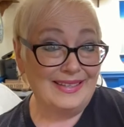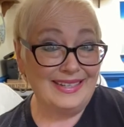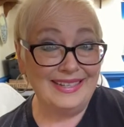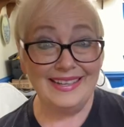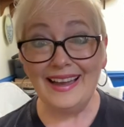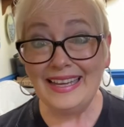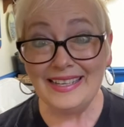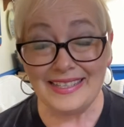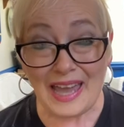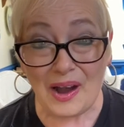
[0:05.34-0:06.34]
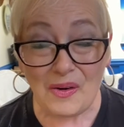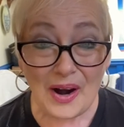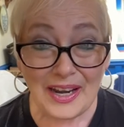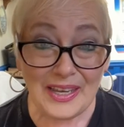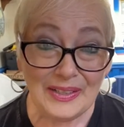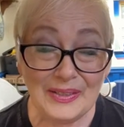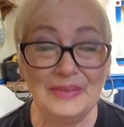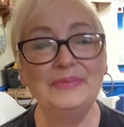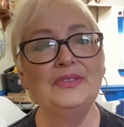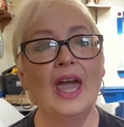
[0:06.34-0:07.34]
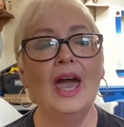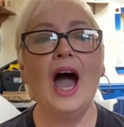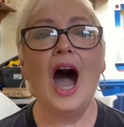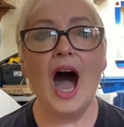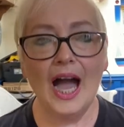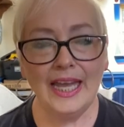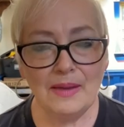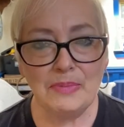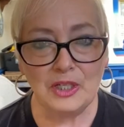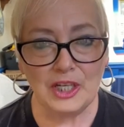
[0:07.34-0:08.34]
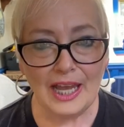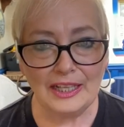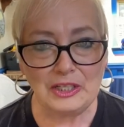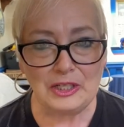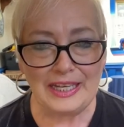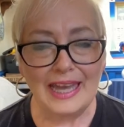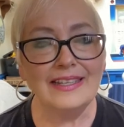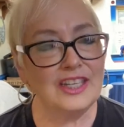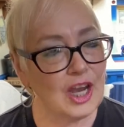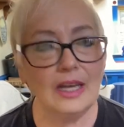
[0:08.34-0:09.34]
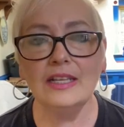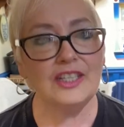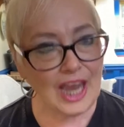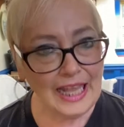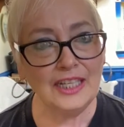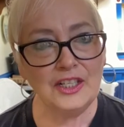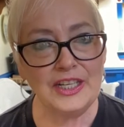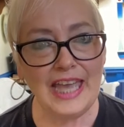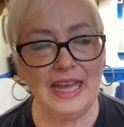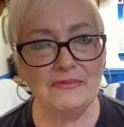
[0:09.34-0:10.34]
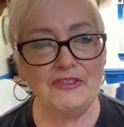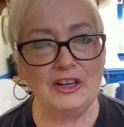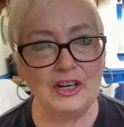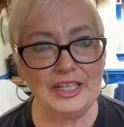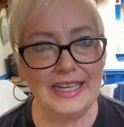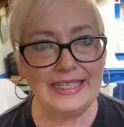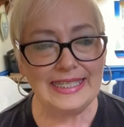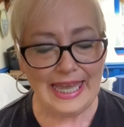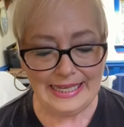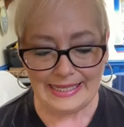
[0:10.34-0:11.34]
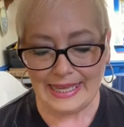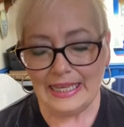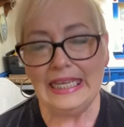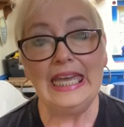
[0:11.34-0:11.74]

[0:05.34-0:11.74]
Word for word: to Dee Diets. How are you? I have been challenged again. Ch- challenged again, for goodness sakes.